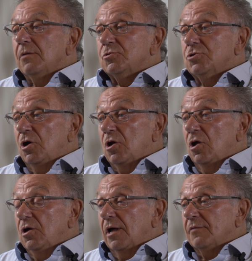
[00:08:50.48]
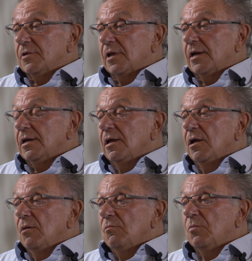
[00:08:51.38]
It was not long after that,
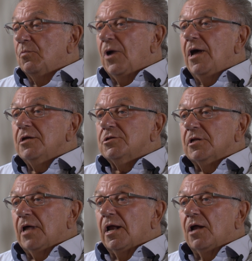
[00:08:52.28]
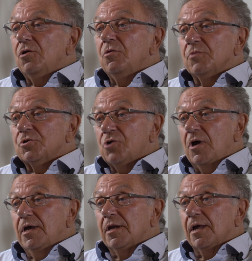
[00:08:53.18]
but prior to that, I learned my
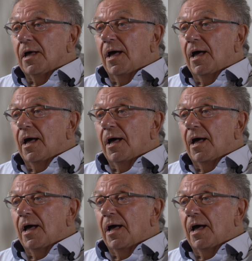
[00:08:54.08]
trade.